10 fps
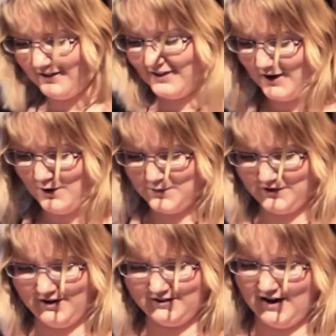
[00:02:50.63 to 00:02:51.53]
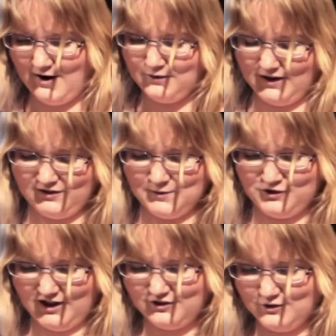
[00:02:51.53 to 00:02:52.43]
they go upside down, they
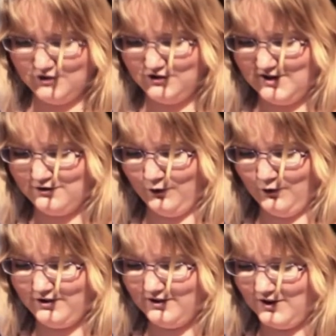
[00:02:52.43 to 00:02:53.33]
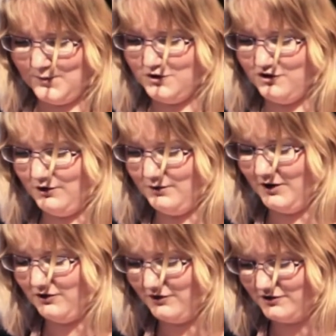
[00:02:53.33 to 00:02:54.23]
subject you to G-forces that produce a
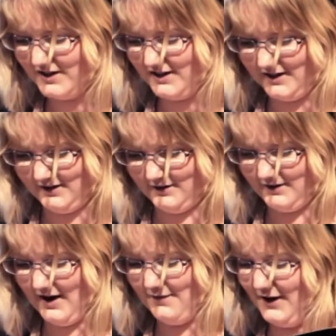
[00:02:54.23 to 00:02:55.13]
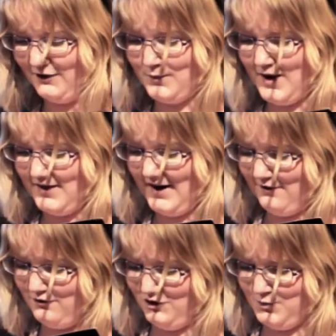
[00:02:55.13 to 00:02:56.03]
rush of adrenaline, and that's where the average